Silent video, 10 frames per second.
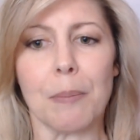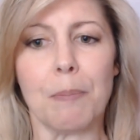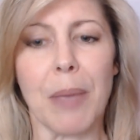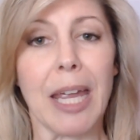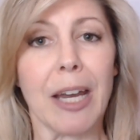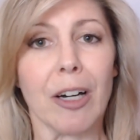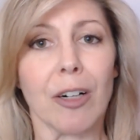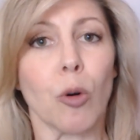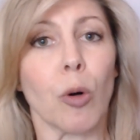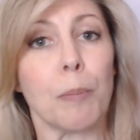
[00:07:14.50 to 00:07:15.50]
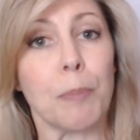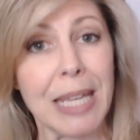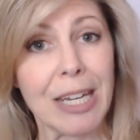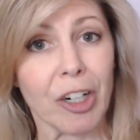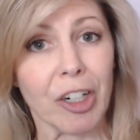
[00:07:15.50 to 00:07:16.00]
bear or
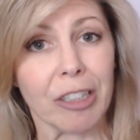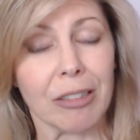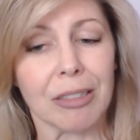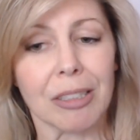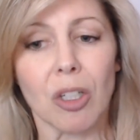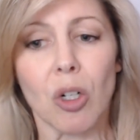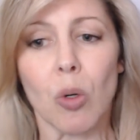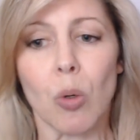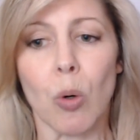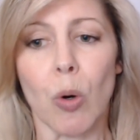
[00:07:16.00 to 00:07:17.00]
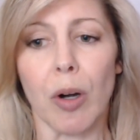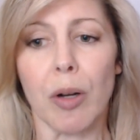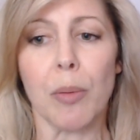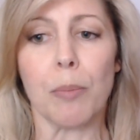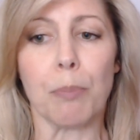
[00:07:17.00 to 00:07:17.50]
beer, or
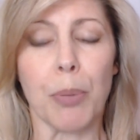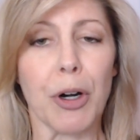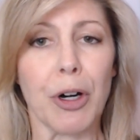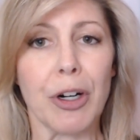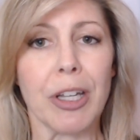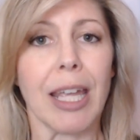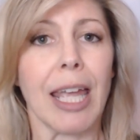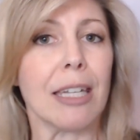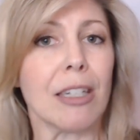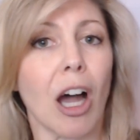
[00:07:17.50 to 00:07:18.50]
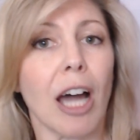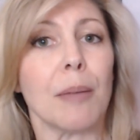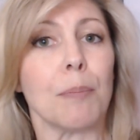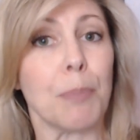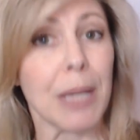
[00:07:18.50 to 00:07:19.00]
bird and not
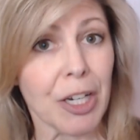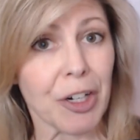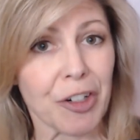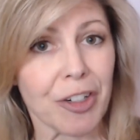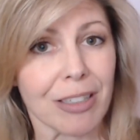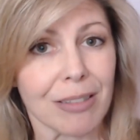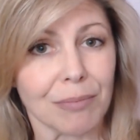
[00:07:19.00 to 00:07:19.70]
beard.